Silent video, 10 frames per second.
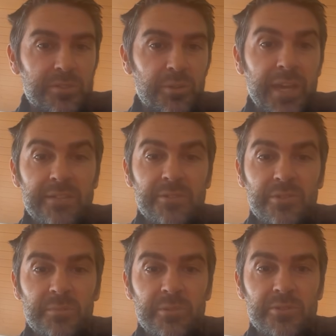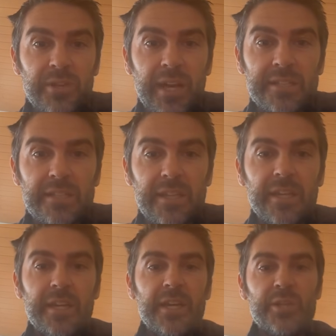So cancer tumors are actually
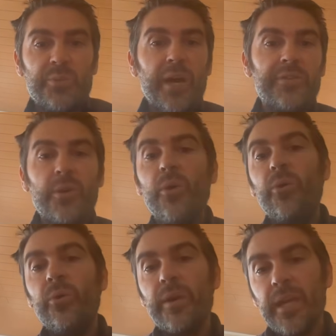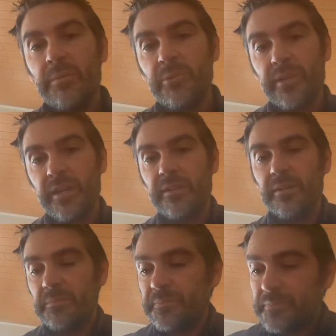throughout the whole animal
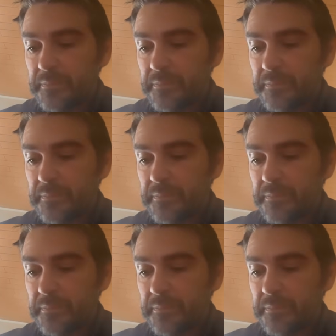kingdom.